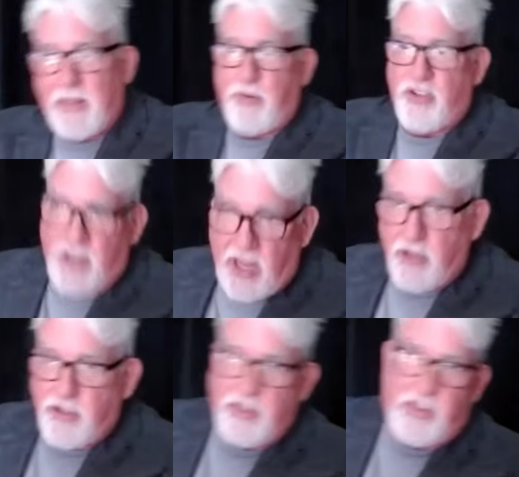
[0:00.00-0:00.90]
the
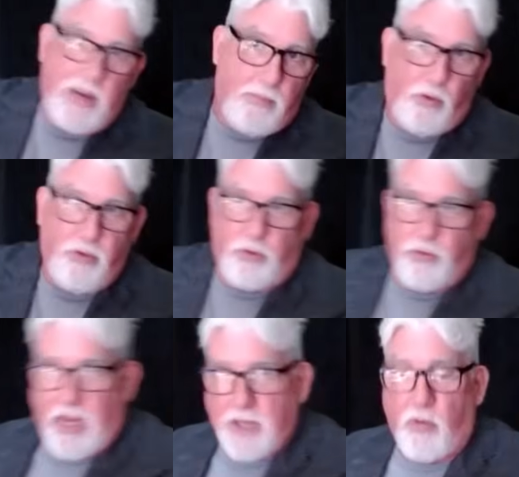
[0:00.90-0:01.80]
percentages, the imports, who
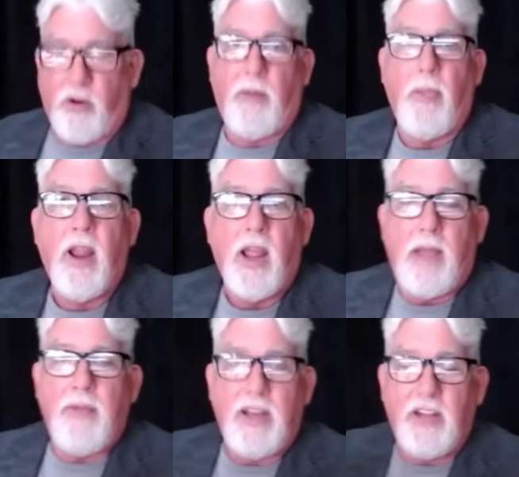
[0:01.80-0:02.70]
was exporting.
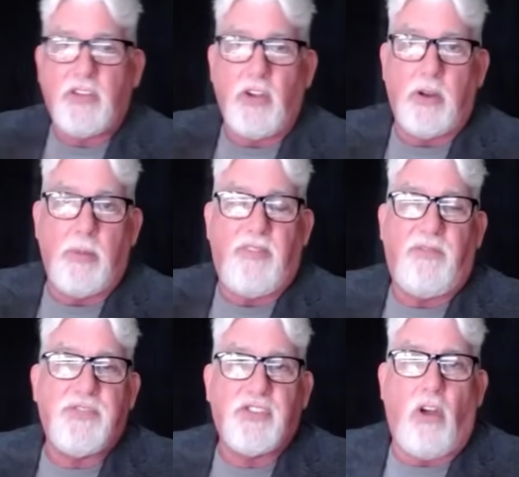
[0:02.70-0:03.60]
I mean, it can be
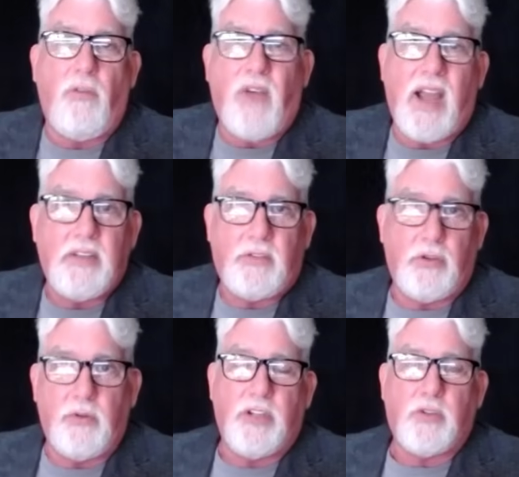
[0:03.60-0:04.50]
so
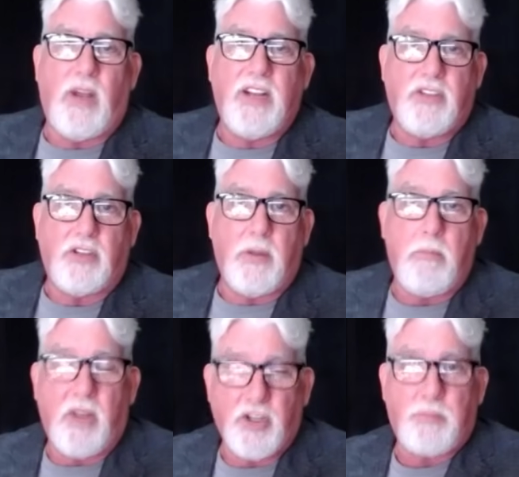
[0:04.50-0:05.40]
fine-tuned. It's why it's such a
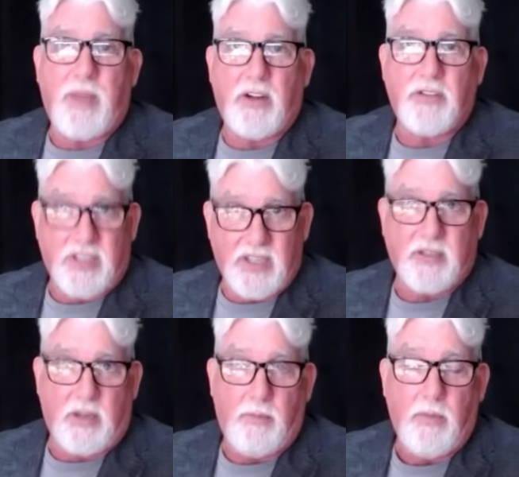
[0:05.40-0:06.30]
much better
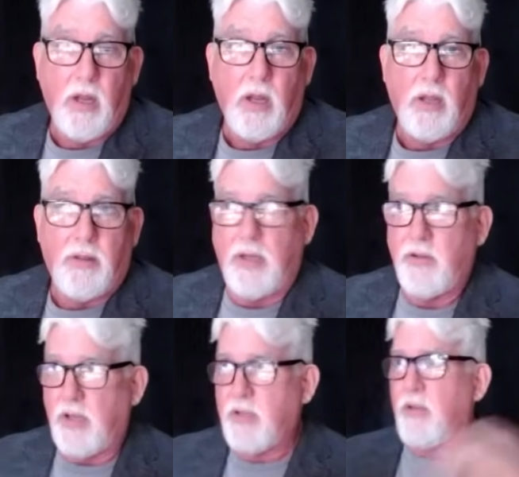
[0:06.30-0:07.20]
system than
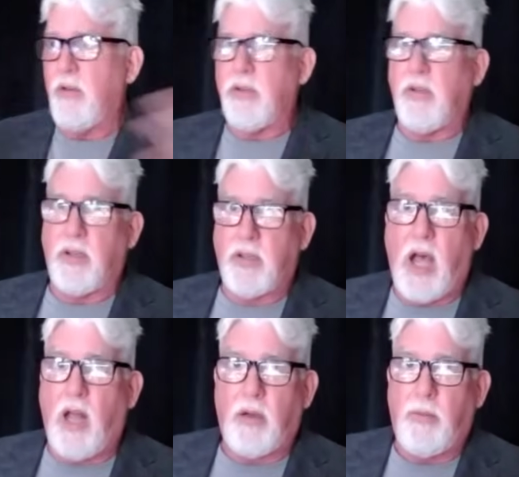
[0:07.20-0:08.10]
just using the
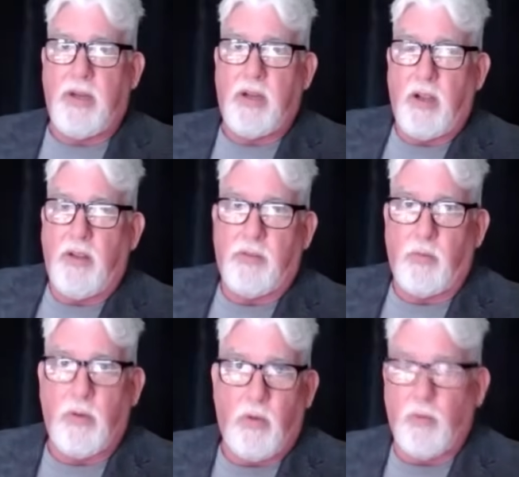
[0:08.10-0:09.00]
dollar because
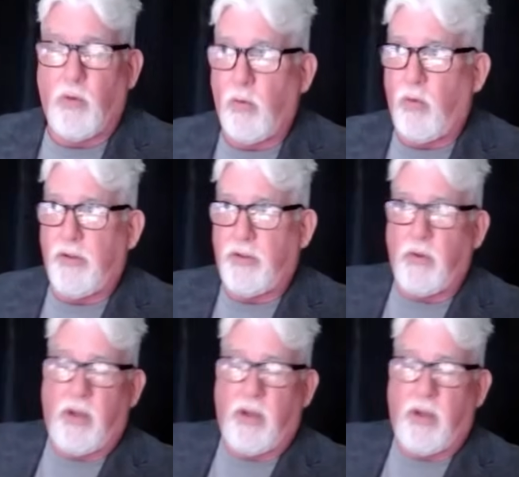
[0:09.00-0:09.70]
we won World War II